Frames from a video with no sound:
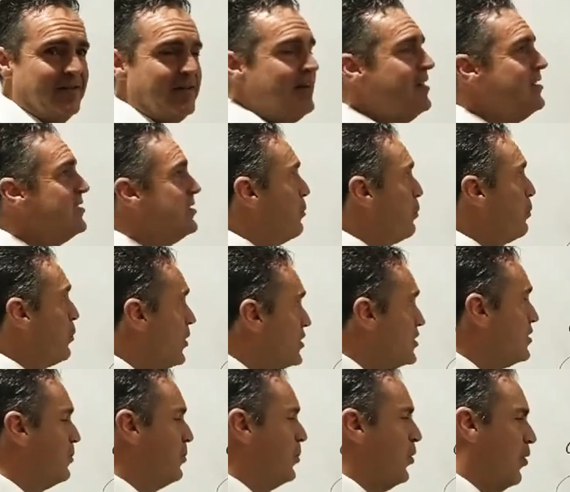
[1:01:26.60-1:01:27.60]
is a
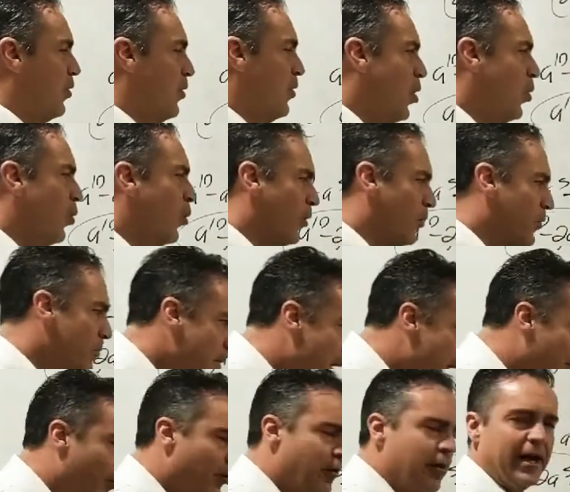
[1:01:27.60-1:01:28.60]
principle worth
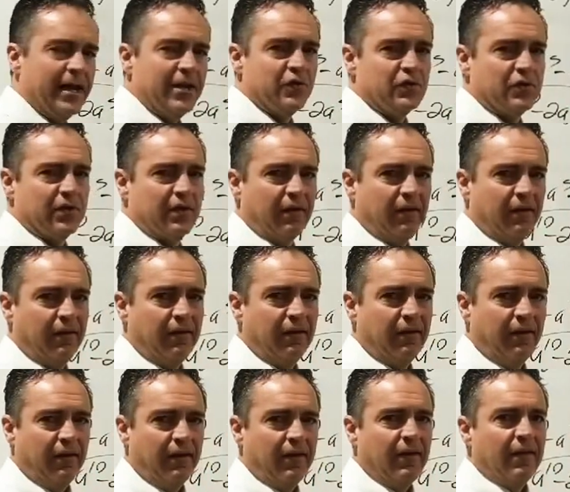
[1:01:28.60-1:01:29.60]
memorizing.
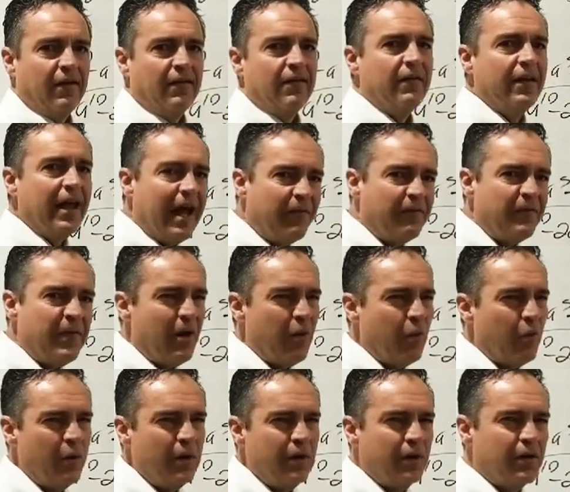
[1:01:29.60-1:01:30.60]
Not
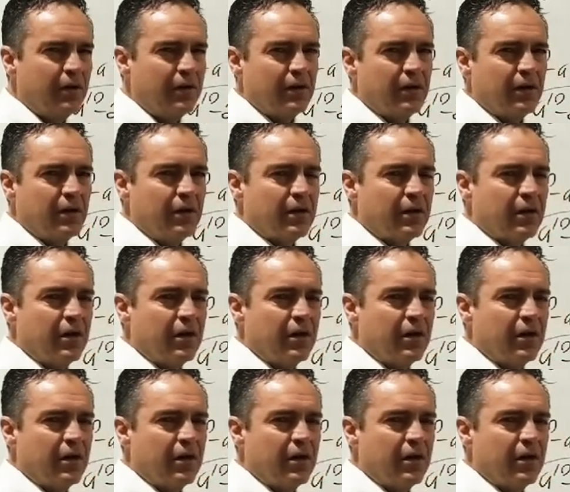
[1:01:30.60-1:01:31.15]
that weird,